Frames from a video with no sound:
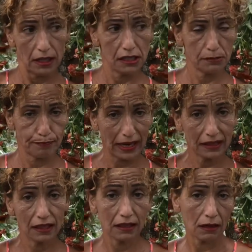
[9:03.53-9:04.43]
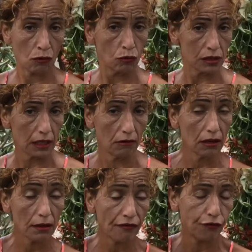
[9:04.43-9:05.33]
inspecting the roots. The
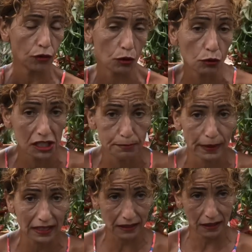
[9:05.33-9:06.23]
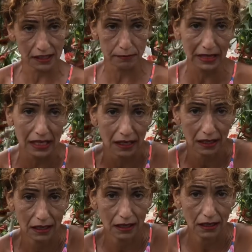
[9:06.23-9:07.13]
only root inspector is me.
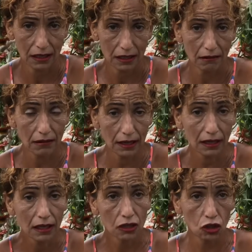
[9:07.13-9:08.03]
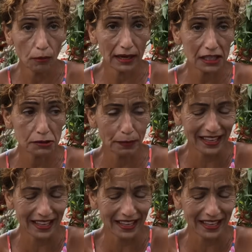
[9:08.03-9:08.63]
Okay? Nobody else